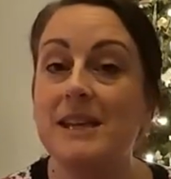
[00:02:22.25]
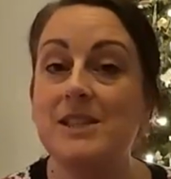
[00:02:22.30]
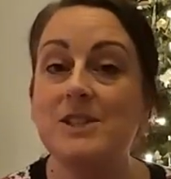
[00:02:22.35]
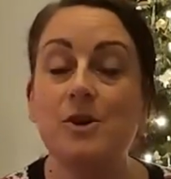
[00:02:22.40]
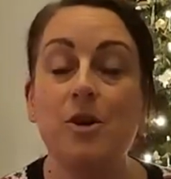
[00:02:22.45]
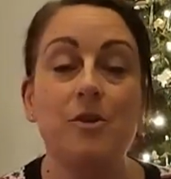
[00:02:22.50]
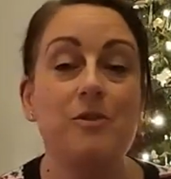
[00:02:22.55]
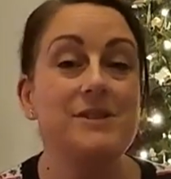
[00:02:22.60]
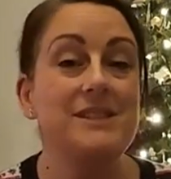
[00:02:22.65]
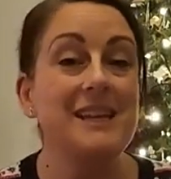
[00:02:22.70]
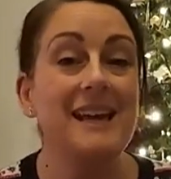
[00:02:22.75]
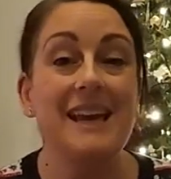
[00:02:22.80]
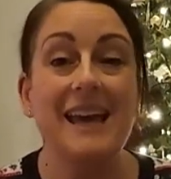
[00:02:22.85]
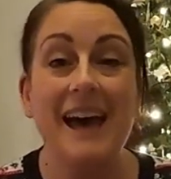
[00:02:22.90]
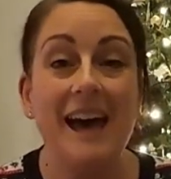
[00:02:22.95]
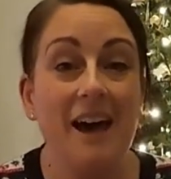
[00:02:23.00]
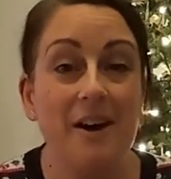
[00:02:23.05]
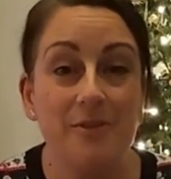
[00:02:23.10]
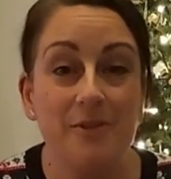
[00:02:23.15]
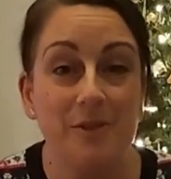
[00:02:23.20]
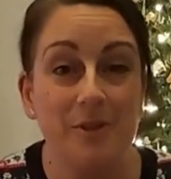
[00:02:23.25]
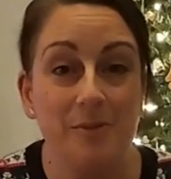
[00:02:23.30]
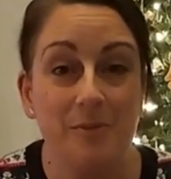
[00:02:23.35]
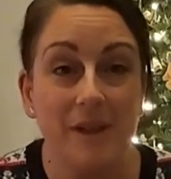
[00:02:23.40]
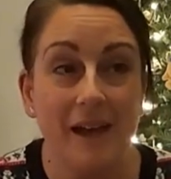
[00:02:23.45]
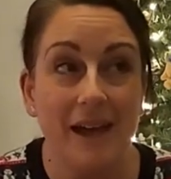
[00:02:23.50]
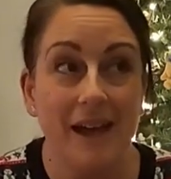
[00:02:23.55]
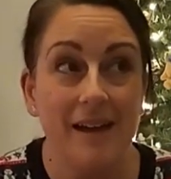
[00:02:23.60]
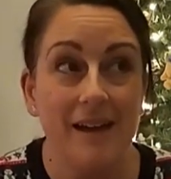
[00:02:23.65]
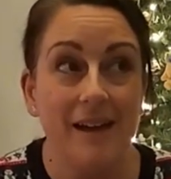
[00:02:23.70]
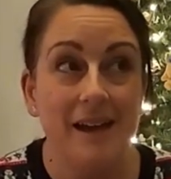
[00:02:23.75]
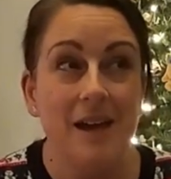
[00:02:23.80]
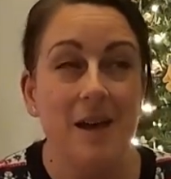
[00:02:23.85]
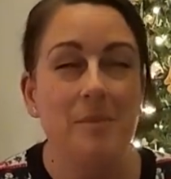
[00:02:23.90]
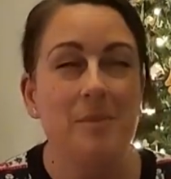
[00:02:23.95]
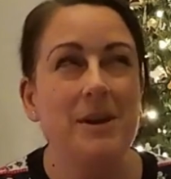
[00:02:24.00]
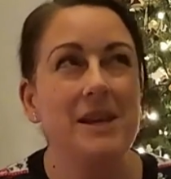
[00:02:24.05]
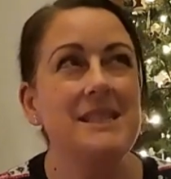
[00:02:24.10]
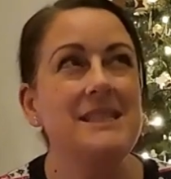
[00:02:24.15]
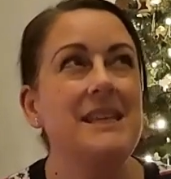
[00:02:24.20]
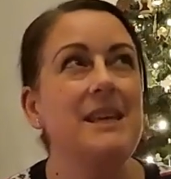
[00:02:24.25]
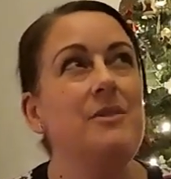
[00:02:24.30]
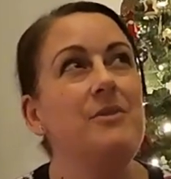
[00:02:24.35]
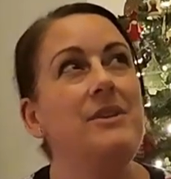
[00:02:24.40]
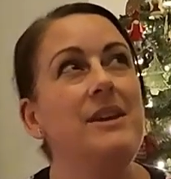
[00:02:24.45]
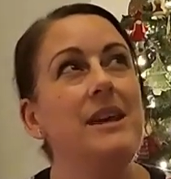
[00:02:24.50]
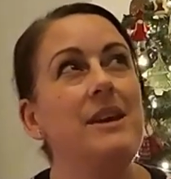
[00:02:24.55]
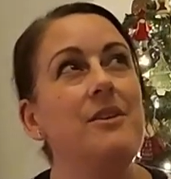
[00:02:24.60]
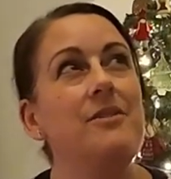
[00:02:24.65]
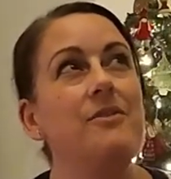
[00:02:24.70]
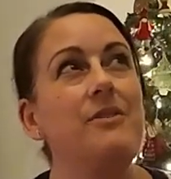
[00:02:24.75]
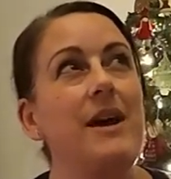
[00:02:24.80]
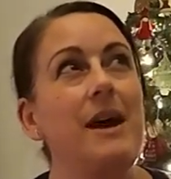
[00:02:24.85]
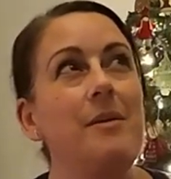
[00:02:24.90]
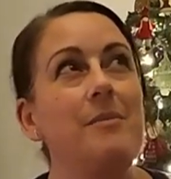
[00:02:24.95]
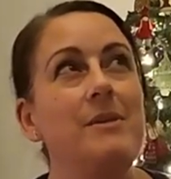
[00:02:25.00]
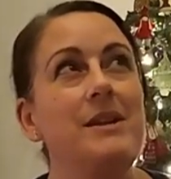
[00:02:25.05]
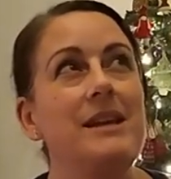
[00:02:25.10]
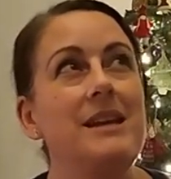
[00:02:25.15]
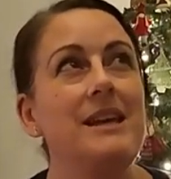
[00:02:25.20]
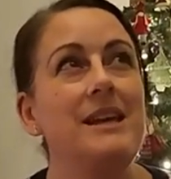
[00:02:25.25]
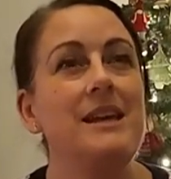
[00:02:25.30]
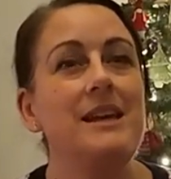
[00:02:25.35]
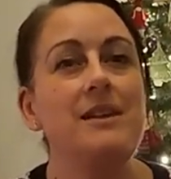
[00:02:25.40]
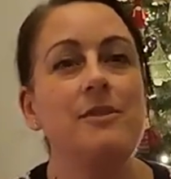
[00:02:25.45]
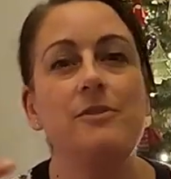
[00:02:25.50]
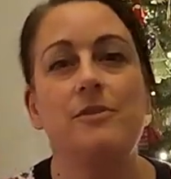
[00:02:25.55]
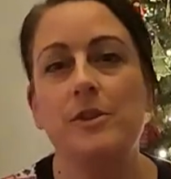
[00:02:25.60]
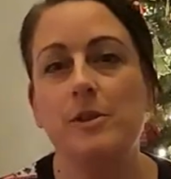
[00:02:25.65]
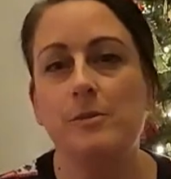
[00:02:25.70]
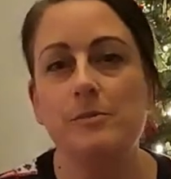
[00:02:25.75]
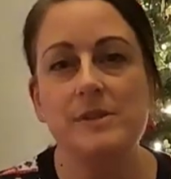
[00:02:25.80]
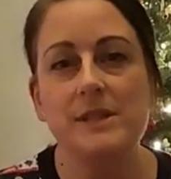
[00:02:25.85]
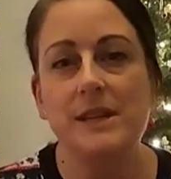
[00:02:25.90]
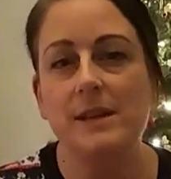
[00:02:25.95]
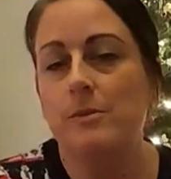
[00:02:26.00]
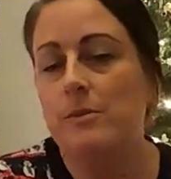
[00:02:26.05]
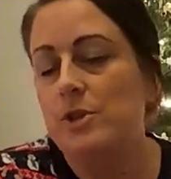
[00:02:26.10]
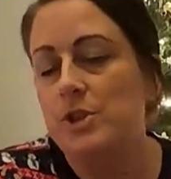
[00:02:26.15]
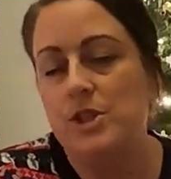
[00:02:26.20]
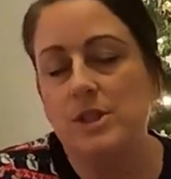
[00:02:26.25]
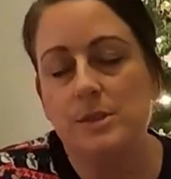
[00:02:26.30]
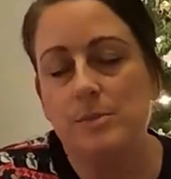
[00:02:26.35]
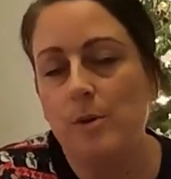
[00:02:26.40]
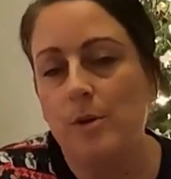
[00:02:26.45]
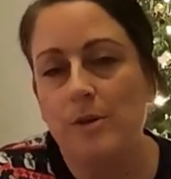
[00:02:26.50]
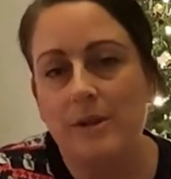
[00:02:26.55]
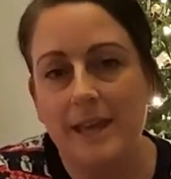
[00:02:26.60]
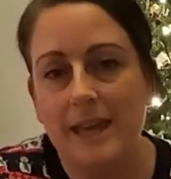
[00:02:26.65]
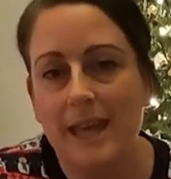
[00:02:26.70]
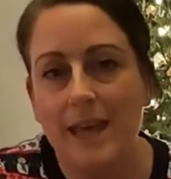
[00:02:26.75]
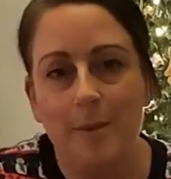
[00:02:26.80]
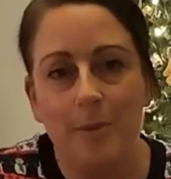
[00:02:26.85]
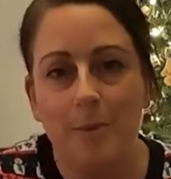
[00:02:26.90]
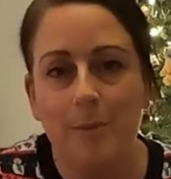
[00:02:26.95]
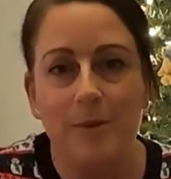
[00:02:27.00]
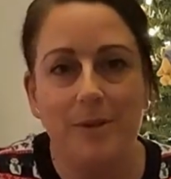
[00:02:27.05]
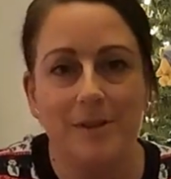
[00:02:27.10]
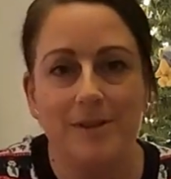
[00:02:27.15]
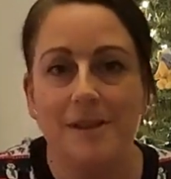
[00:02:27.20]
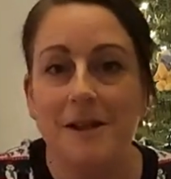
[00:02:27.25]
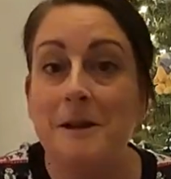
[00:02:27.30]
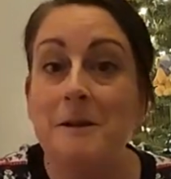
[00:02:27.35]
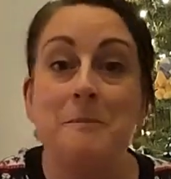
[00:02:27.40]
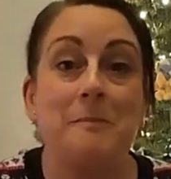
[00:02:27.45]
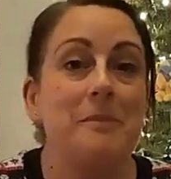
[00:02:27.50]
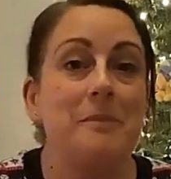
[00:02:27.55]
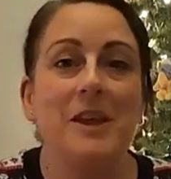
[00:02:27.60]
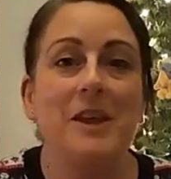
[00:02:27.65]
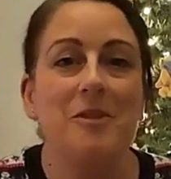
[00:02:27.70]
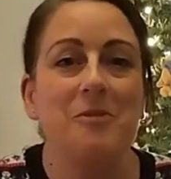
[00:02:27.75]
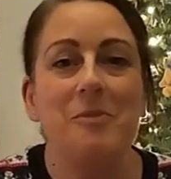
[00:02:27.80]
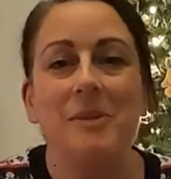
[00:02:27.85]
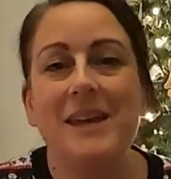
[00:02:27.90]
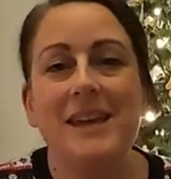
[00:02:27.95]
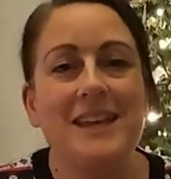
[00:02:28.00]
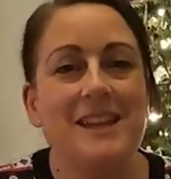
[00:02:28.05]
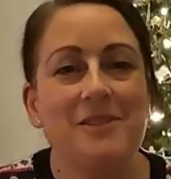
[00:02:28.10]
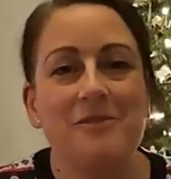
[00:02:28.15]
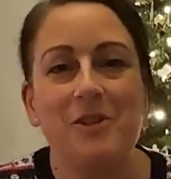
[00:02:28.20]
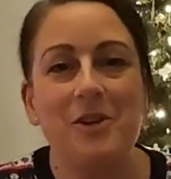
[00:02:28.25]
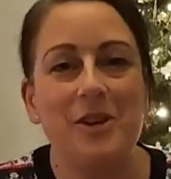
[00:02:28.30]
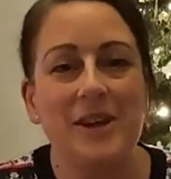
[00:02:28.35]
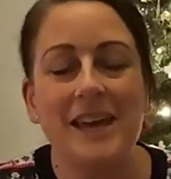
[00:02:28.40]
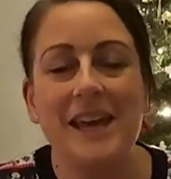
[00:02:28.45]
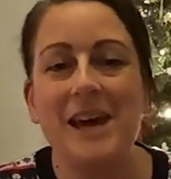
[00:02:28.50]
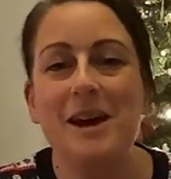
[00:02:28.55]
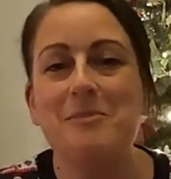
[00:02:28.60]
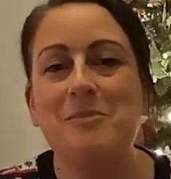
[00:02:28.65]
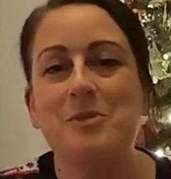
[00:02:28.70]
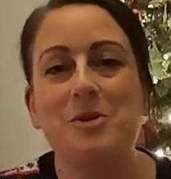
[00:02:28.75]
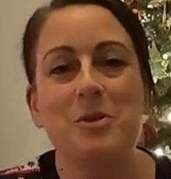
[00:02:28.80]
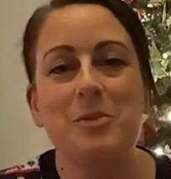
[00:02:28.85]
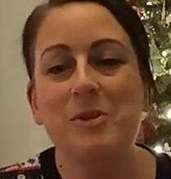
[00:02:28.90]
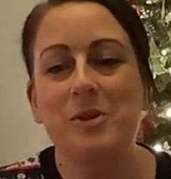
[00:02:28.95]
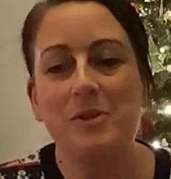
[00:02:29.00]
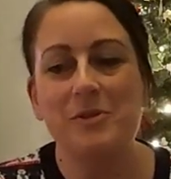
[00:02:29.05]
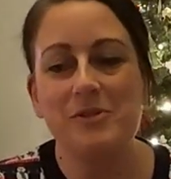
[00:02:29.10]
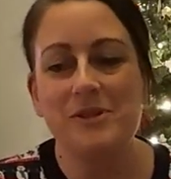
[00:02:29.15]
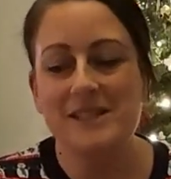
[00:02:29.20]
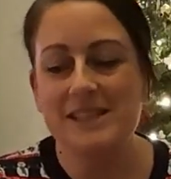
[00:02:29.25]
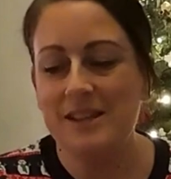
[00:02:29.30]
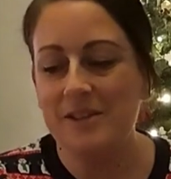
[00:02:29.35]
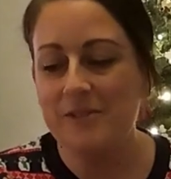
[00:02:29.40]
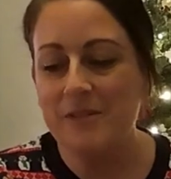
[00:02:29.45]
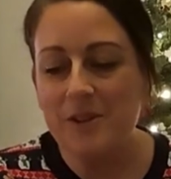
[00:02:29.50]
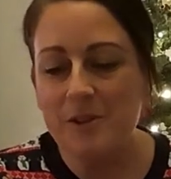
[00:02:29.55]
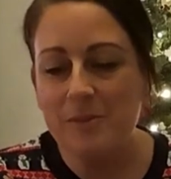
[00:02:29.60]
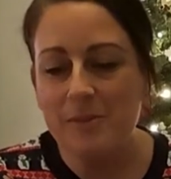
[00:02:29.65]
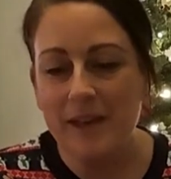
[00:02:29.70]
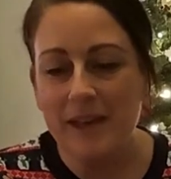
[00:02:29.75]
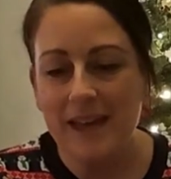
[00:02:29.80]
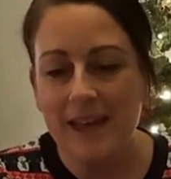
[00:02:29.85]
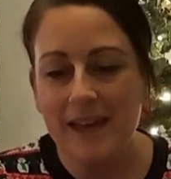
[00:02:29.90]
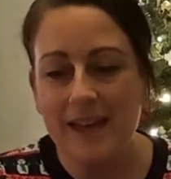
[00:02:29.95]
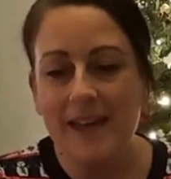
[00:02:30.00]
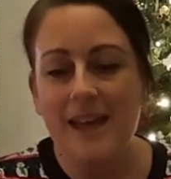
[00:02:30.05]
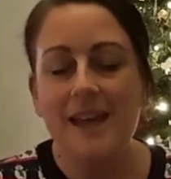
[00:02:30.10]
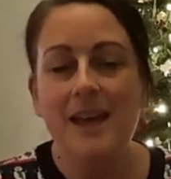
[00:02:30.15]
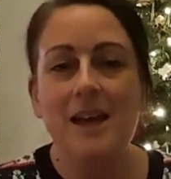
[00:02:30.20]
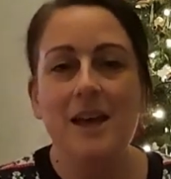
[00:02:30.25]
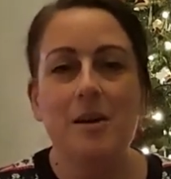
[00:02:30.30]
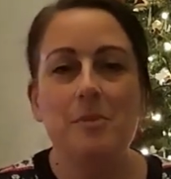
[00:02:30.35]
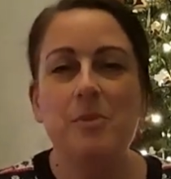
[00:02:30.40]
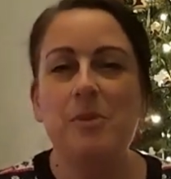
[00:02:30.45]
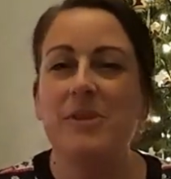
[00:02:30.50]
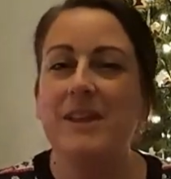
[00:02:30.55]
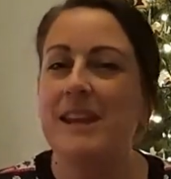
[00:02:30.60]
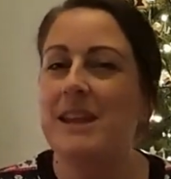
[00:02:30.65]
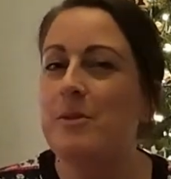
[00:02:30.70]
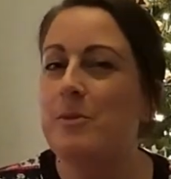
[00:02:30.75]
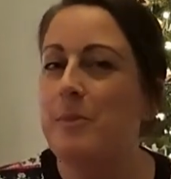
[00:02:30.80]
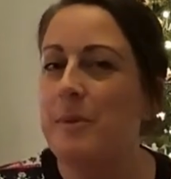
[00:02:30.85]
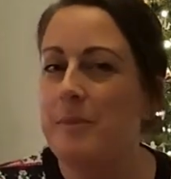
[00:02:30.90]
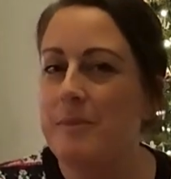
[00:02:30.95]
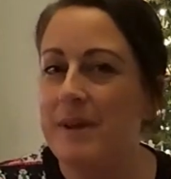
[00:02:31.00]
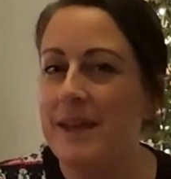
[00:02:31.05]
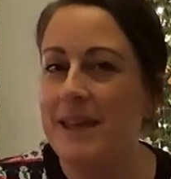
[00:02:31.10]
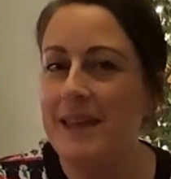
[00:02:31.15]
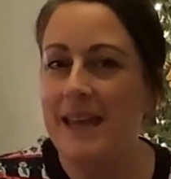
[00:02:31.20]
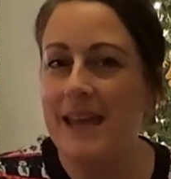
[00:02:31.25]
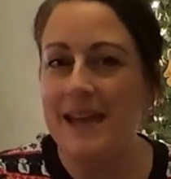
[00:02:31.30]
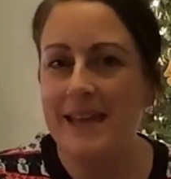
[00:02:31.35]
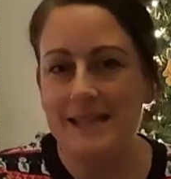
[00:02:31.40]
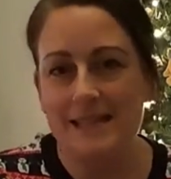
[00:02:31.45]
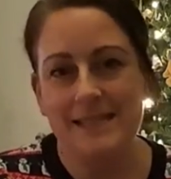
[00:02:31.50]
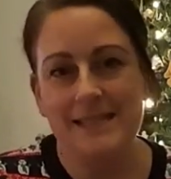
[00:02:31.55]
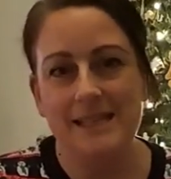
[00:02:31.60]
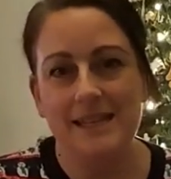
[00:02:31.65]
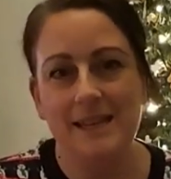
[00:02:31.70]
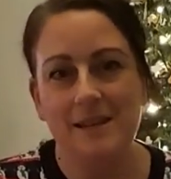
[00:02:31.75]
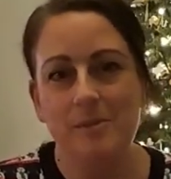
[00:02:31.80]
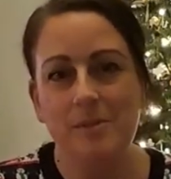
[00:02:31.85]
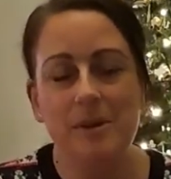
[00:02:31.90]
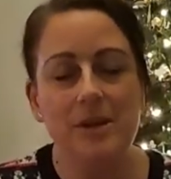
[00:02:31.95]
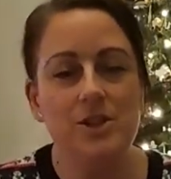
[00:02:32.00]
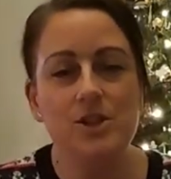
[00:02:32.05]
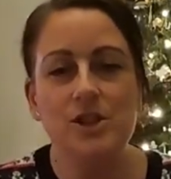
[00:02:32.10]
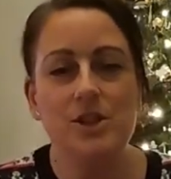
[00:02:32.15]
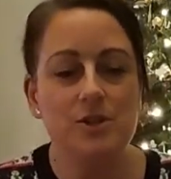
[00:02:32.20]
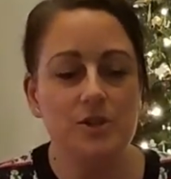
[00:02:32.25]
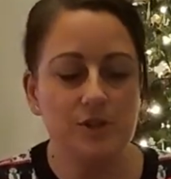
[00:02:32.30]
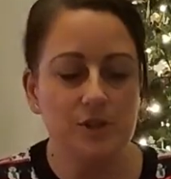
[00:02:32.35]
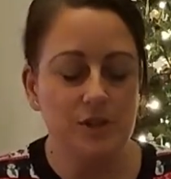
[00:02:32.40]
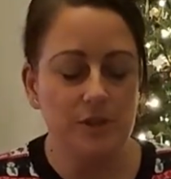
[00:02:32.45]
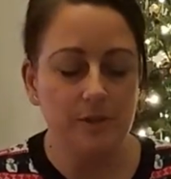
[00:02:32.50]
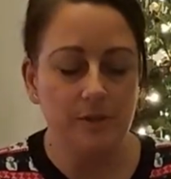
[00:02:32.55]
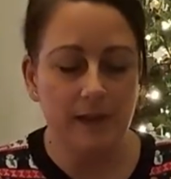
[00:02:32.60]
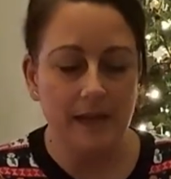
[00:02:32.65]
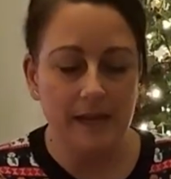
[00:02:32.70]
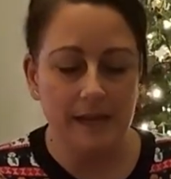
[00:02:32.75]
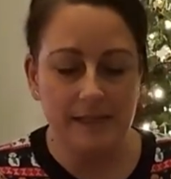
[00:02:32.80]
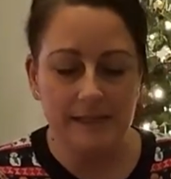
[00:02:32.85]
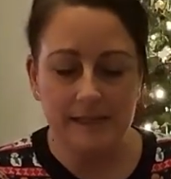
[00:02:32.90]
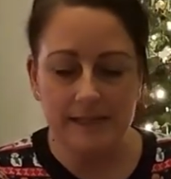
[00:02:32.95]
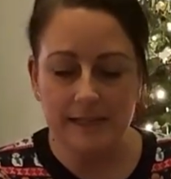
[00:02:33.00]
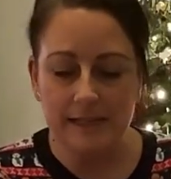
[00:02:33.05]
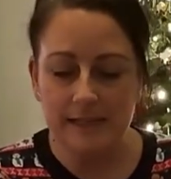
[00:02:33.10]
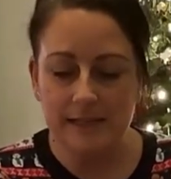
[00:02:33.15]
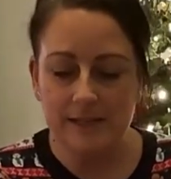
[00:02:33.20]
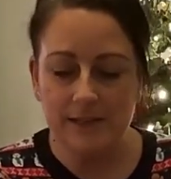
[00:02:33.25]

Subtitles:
So obviously I can't film that, because even if Emily filmed it, which she's more than capable of picking the vlogging camera up and obviously filming it, but then it would be me editing it because she doesn't do the editing.